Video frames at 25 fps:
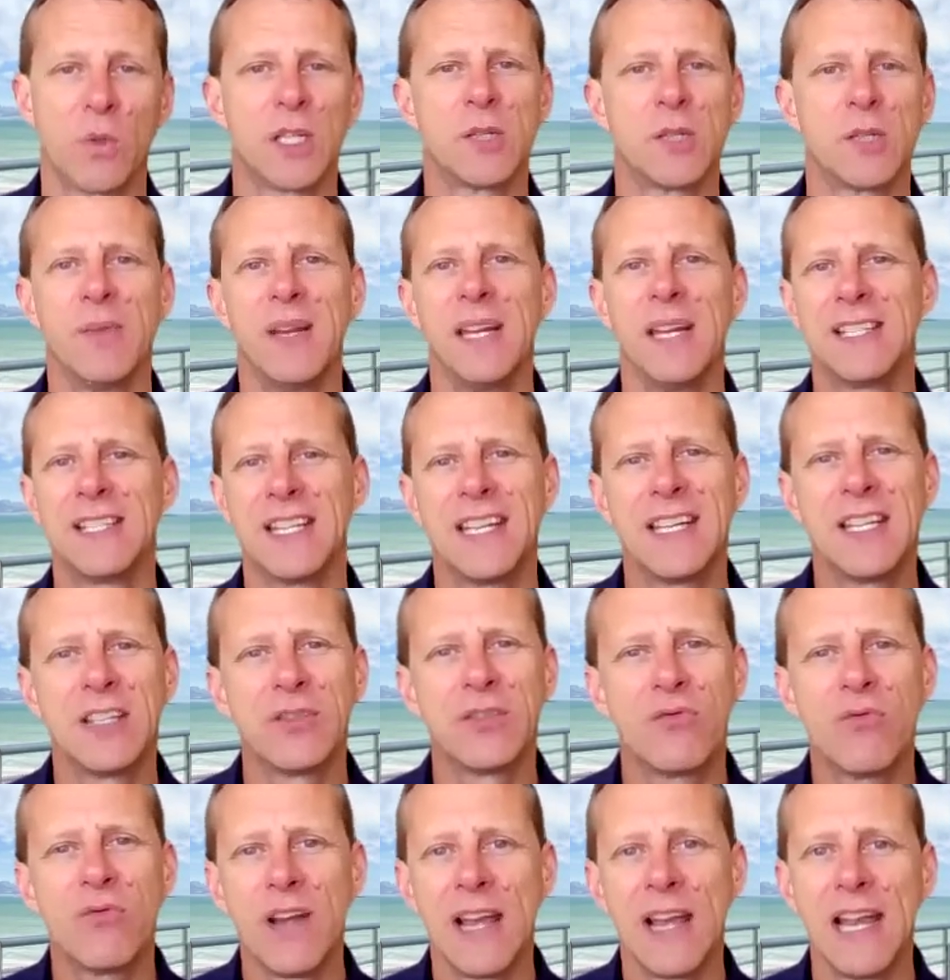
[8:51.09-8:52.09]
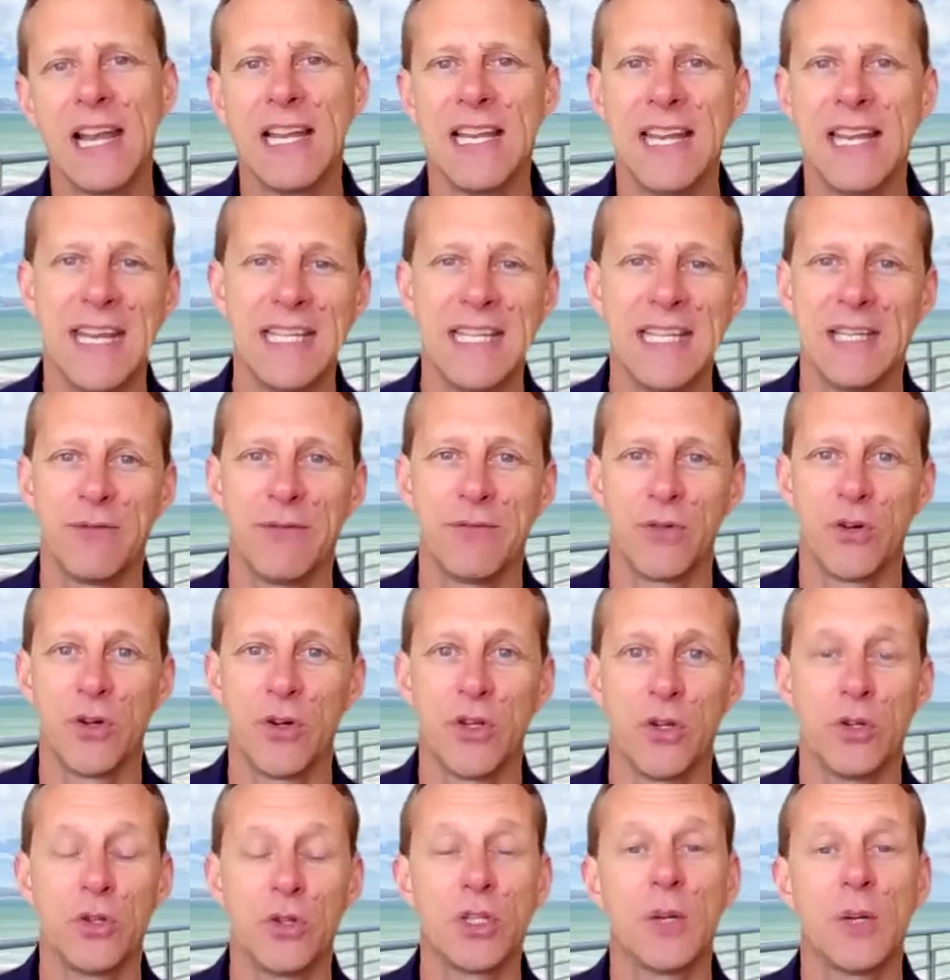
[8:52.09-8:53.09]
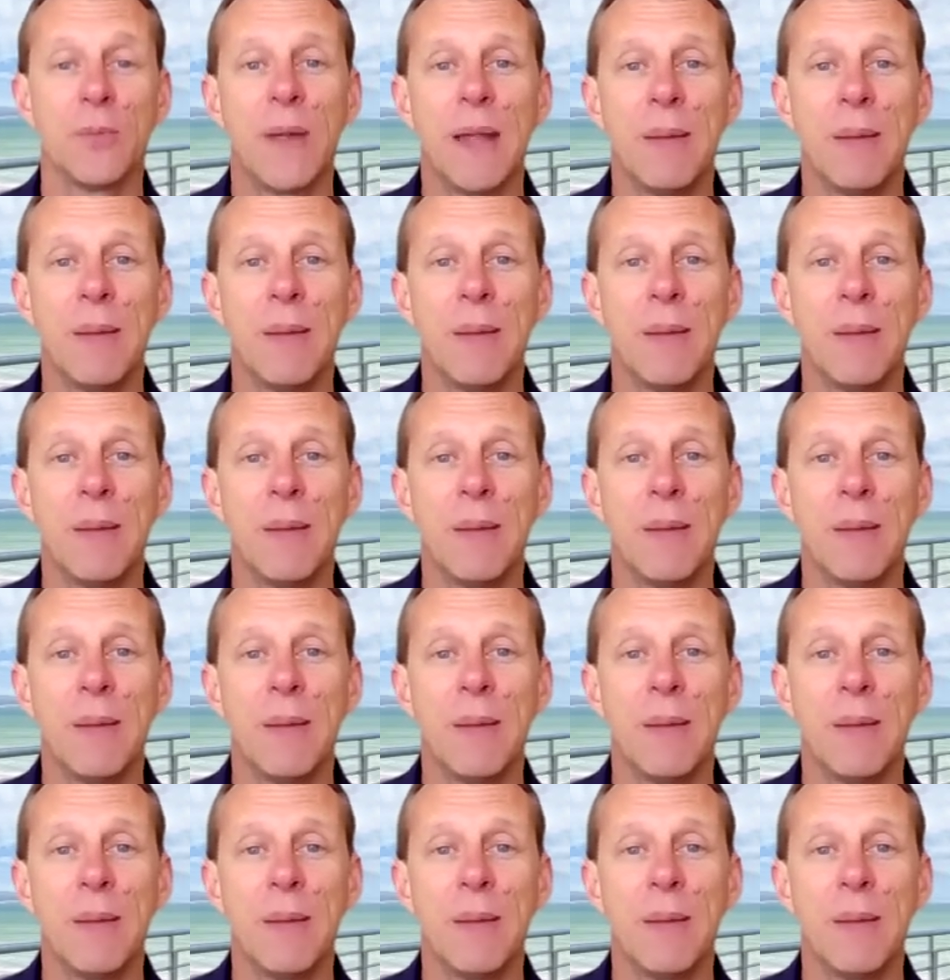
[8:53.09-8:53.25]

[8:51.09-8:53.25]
which means it is really easy for you to